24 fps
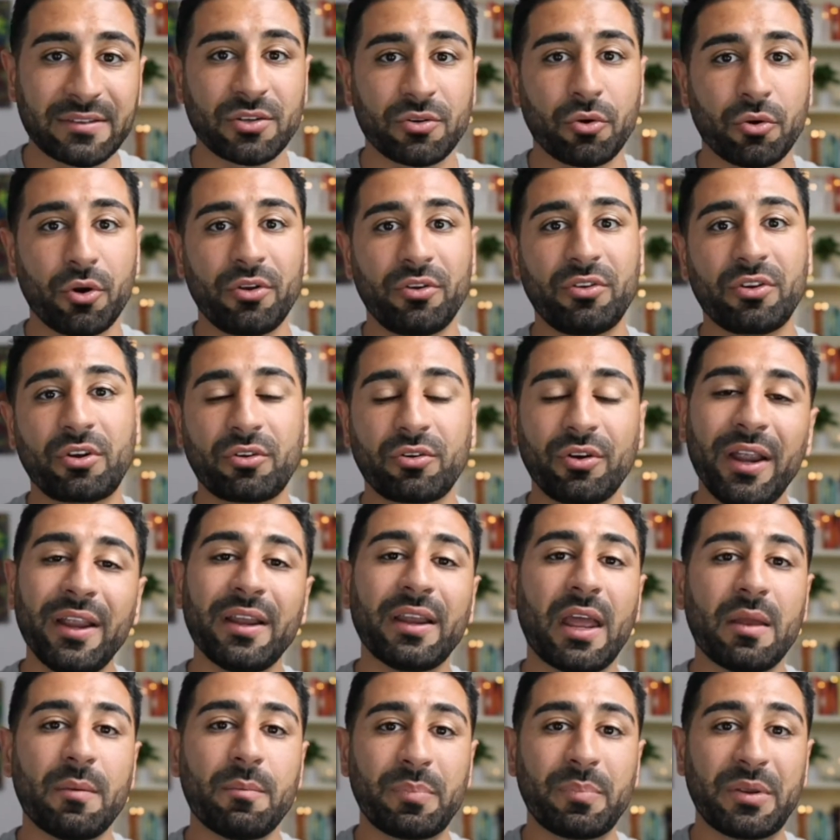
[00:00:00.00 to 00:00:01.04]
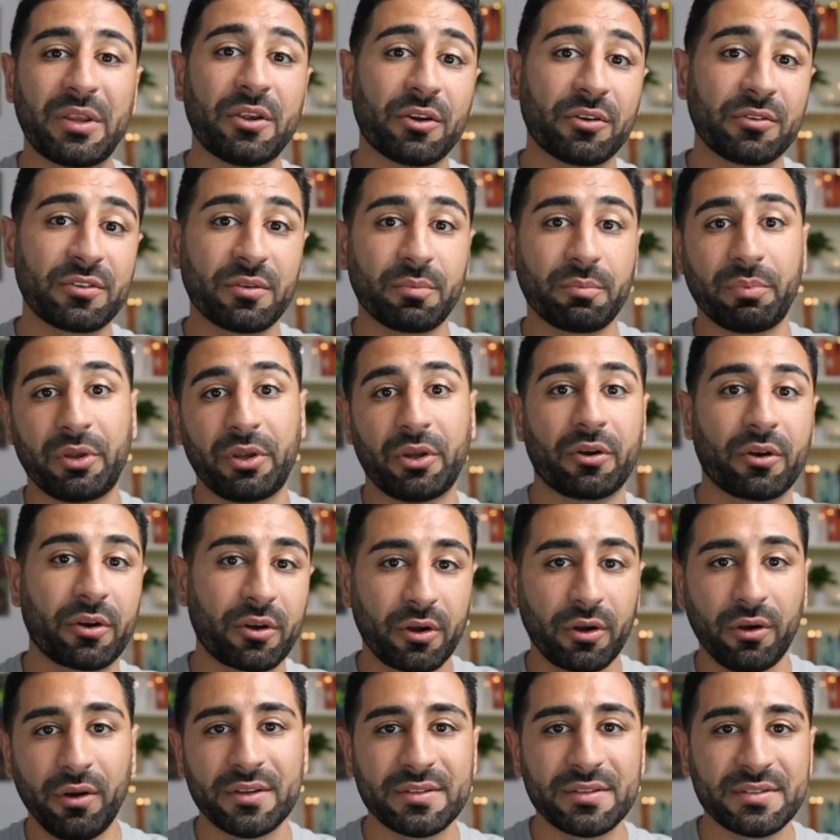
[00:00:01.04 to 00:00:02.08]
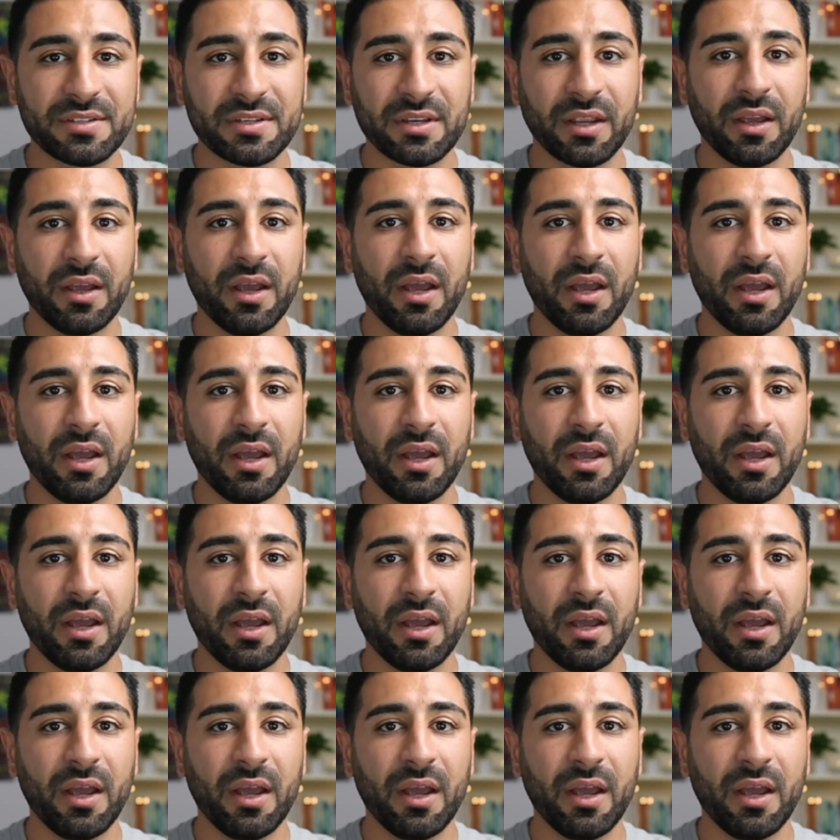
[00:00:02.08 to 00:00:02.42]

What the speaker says: in order to create a peer-to-peer currency.